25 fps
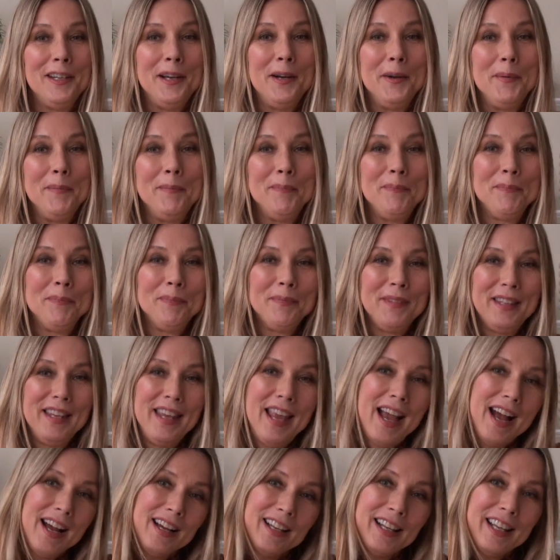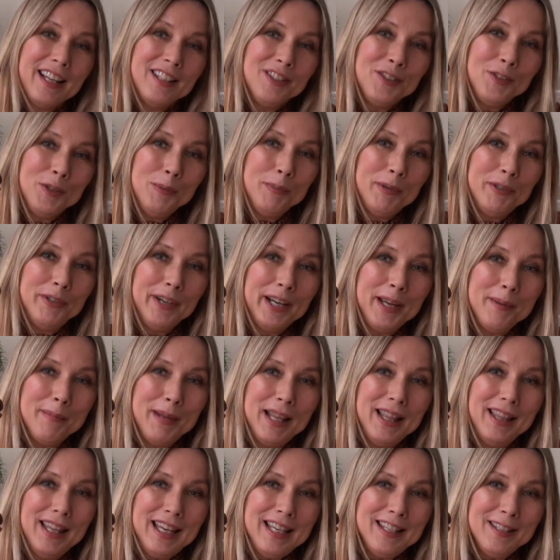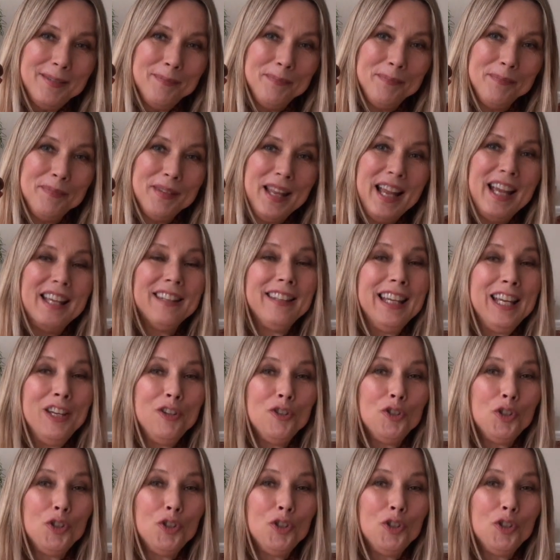And yeah, can super recommend it.